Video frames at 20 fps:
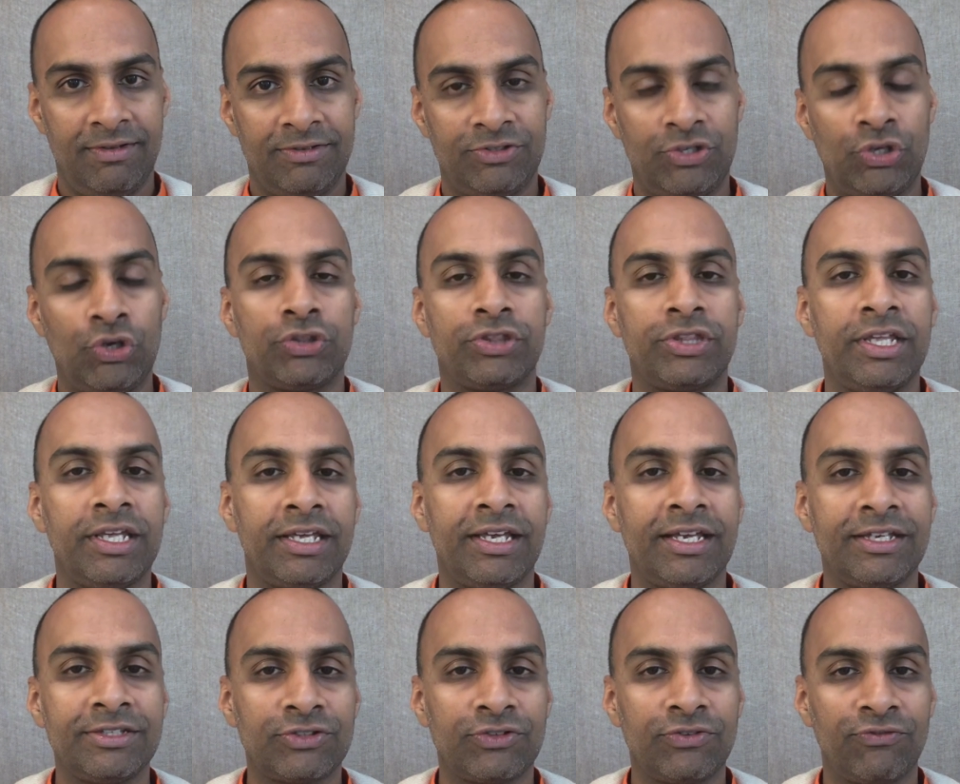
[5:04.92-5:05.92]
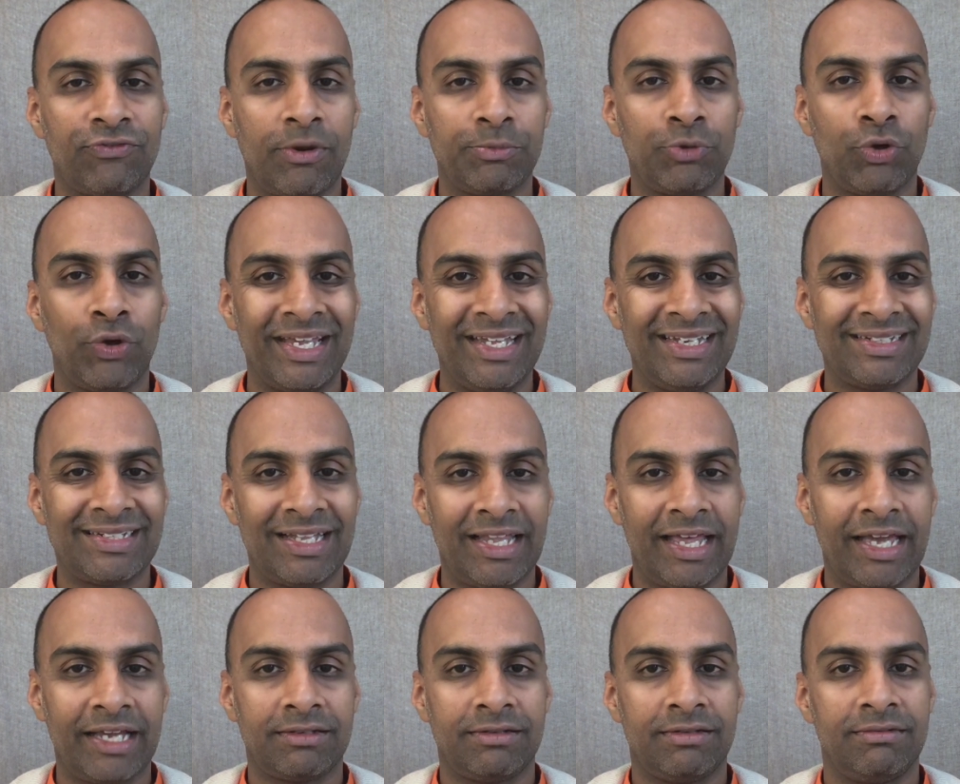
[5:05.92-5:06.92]
So your thinking is from your
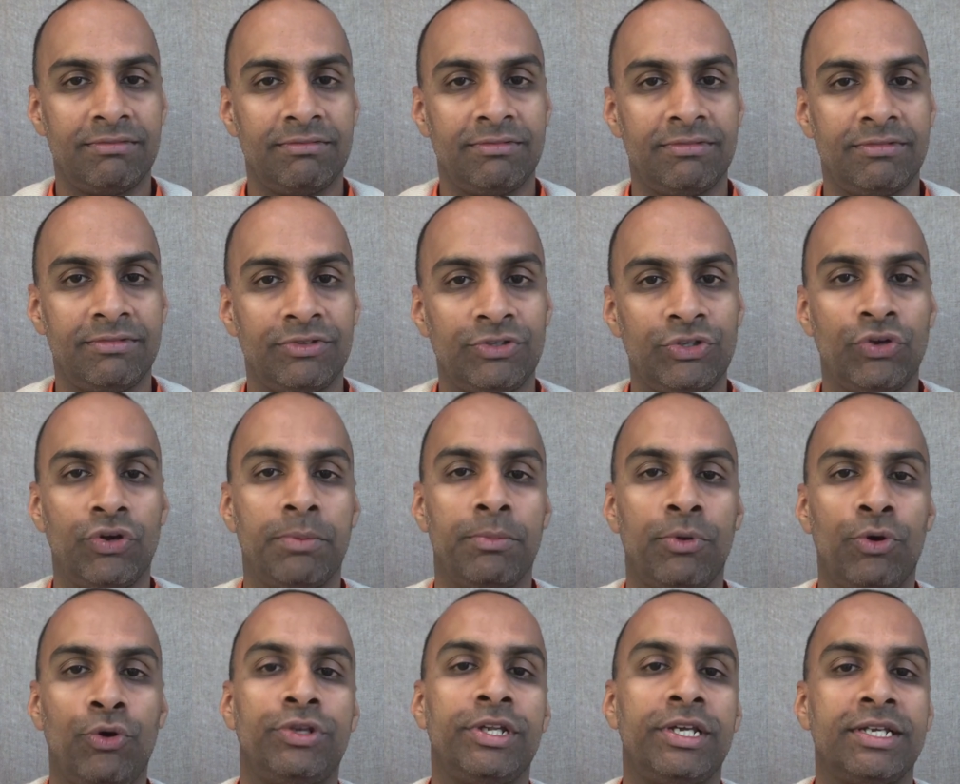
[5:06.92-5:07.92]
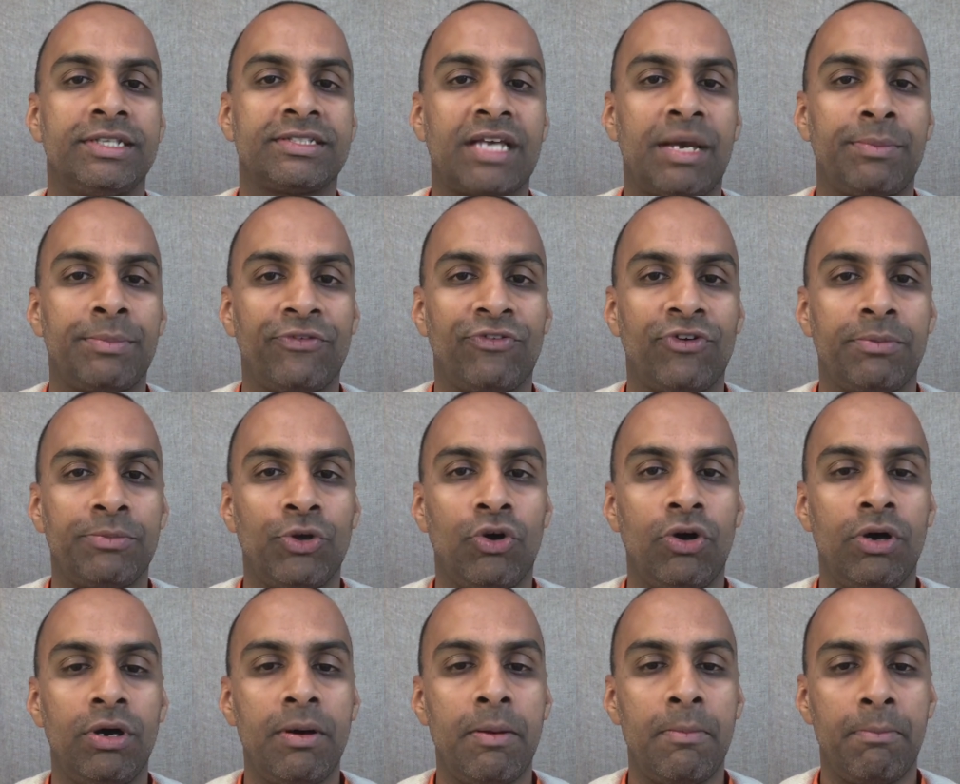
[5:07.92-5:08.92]
intellect, your emoting is coming from
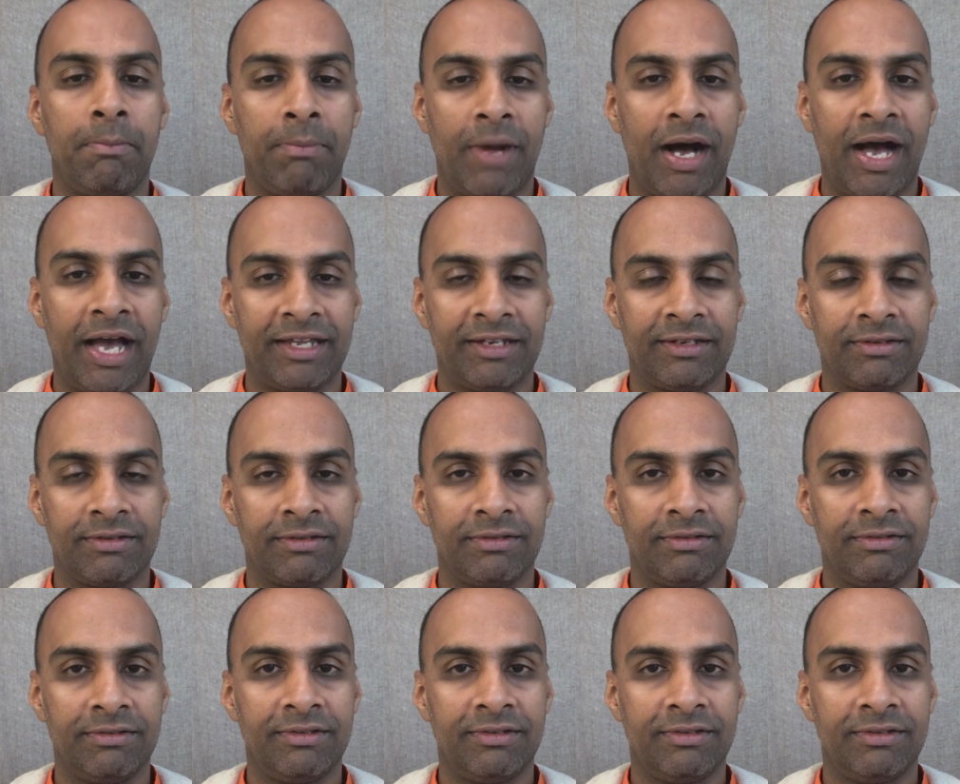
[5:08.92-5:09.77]
your mind.